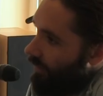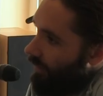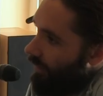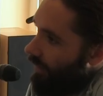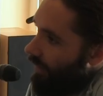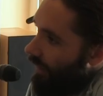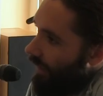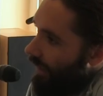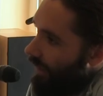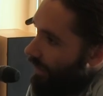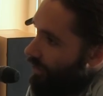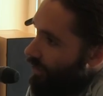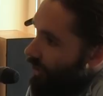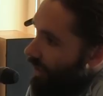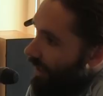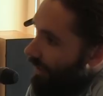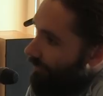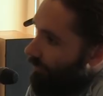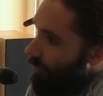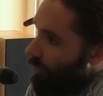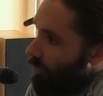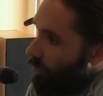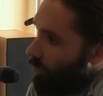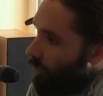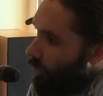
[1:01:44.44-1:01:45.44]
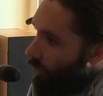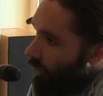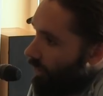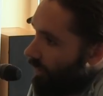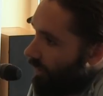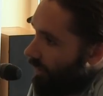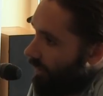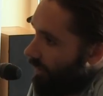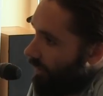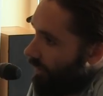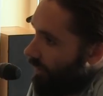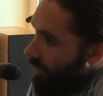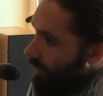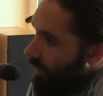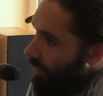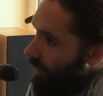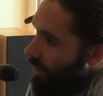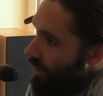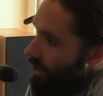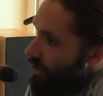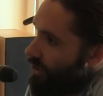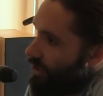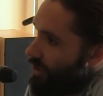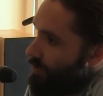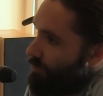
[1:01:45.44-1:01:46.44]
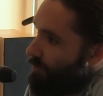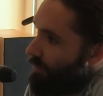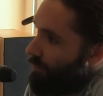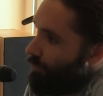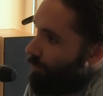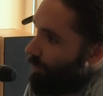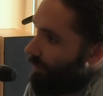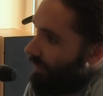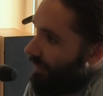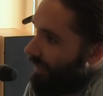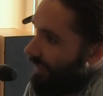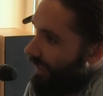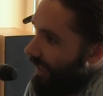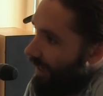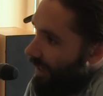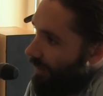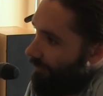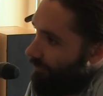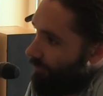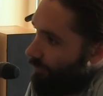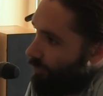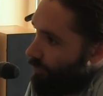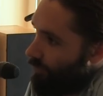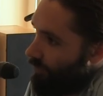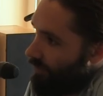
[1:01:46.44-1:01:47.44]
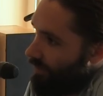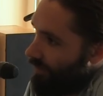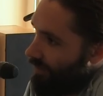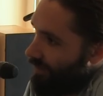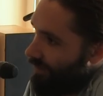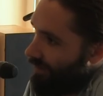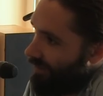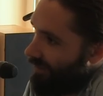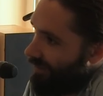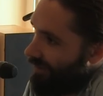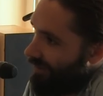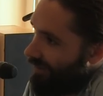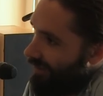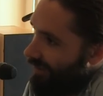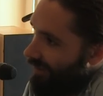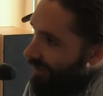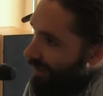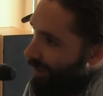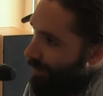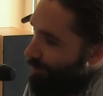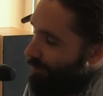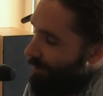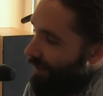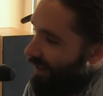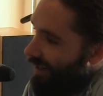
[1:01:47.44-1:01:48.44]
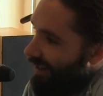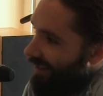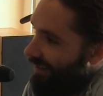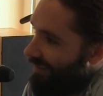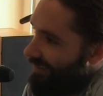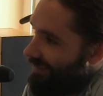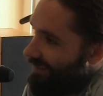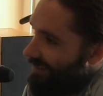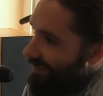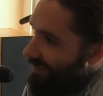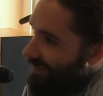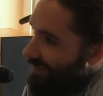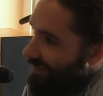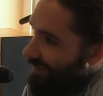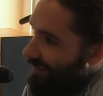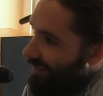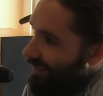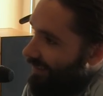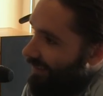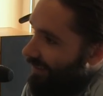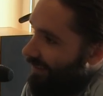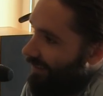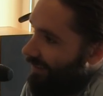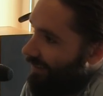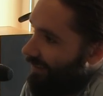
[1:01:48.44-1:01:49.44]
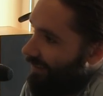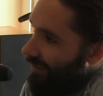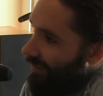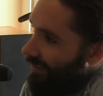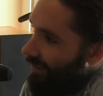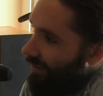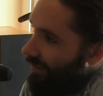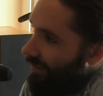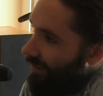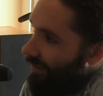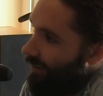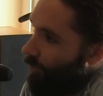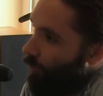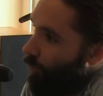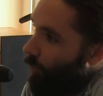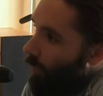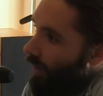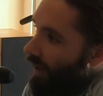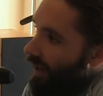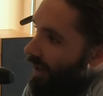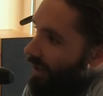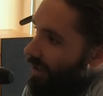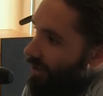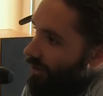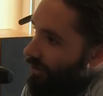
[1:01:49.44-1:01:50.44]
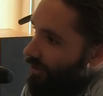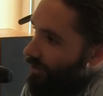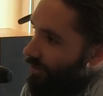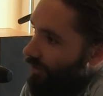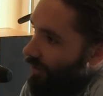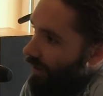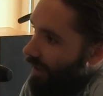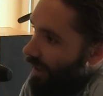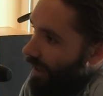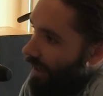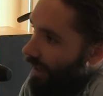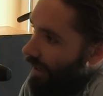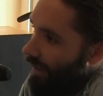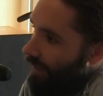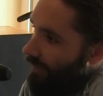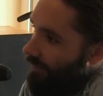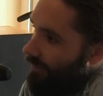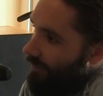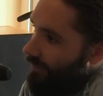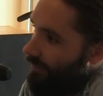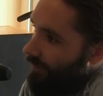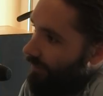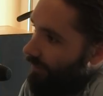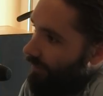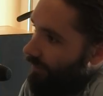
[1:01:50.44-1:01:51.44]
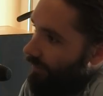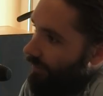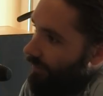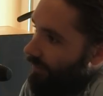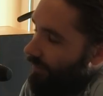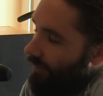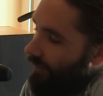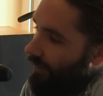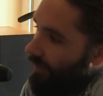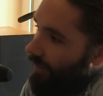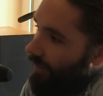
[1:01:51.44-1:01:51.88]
Yeah. And you have a look. Yeah. Just be really careful uh-huh. about where you do that where you do that and